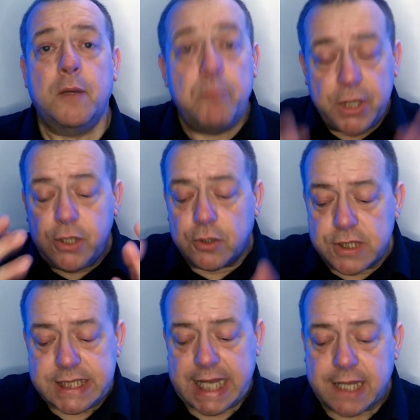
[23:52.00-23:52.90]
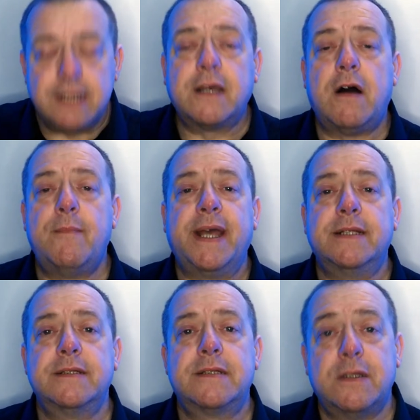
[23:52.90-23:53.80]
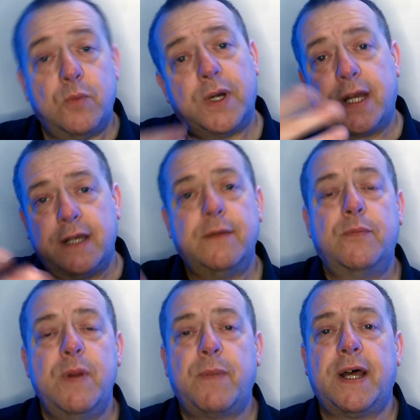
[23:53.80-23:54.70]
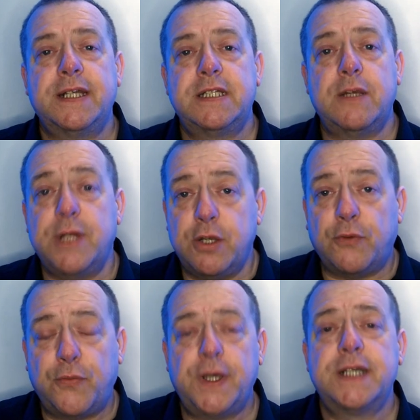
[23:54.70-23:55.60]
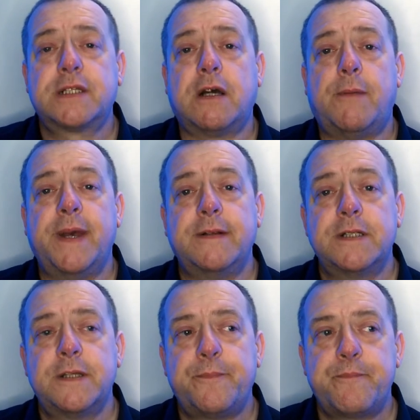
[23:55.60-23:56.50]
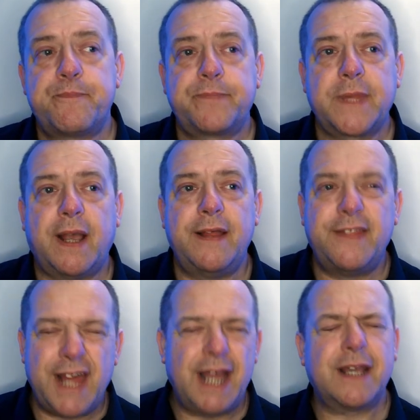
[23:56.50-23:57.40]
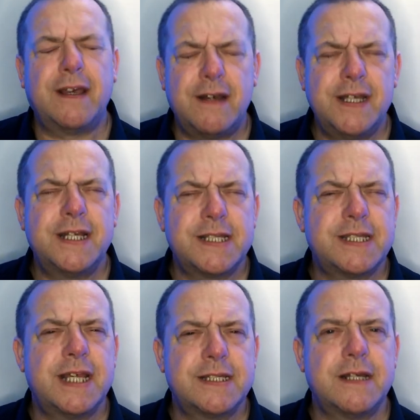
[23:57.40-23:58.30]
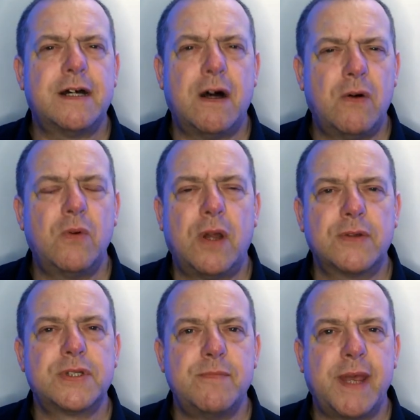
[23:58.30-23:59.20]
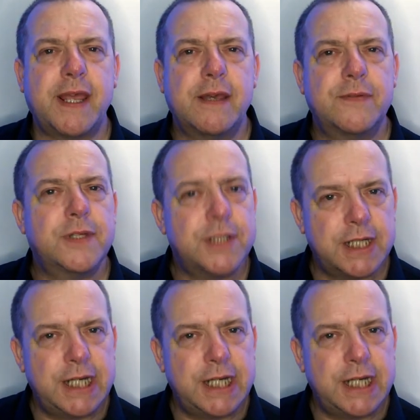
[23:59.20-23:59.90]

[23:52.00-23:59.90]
But your second comment to what I replied to you in your first comment, that kind of says a whole lot to me. There's a